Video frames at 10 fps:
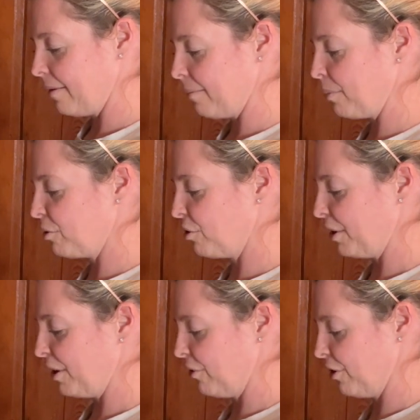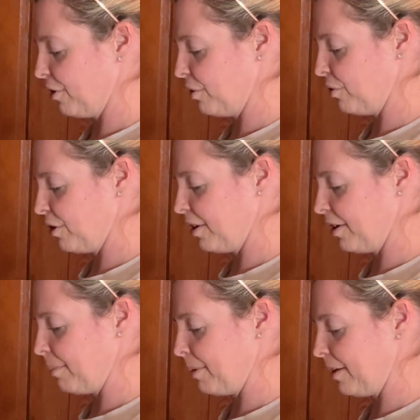I'm just waiting for a new tree to
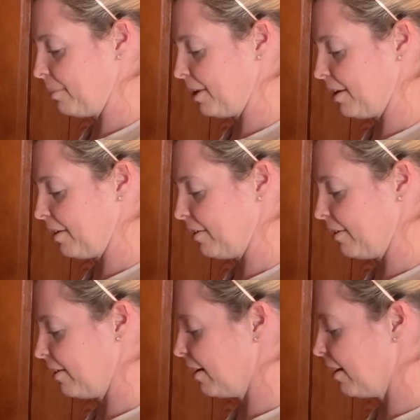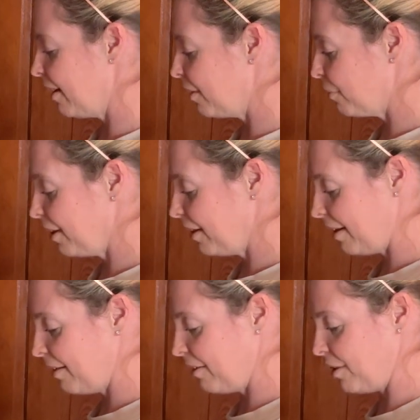come in because I didn't
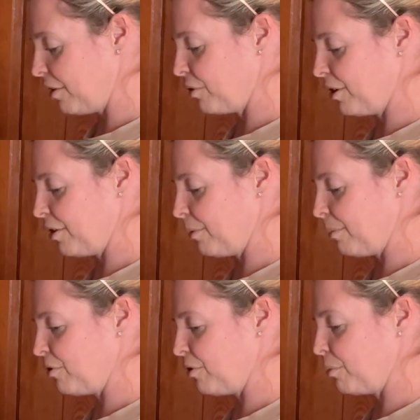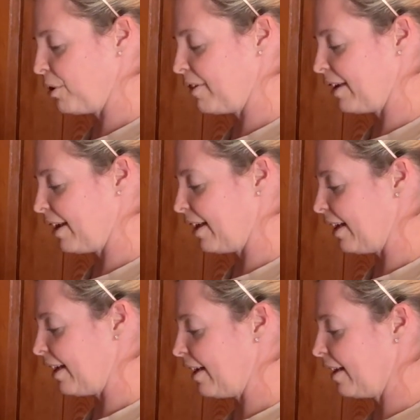realize that the tree in our bedroom was
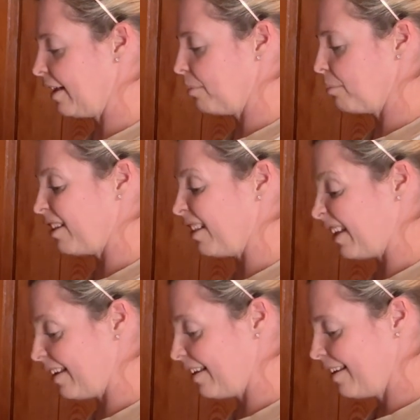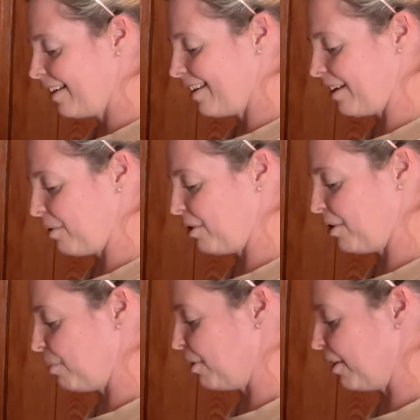a pre-lit, and I went to go
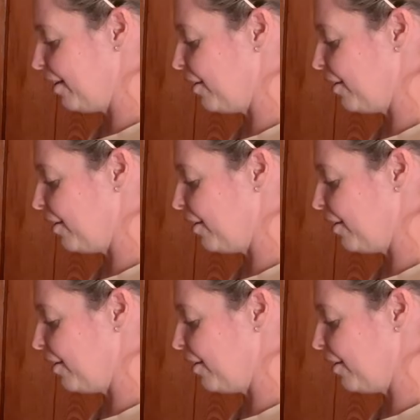put lights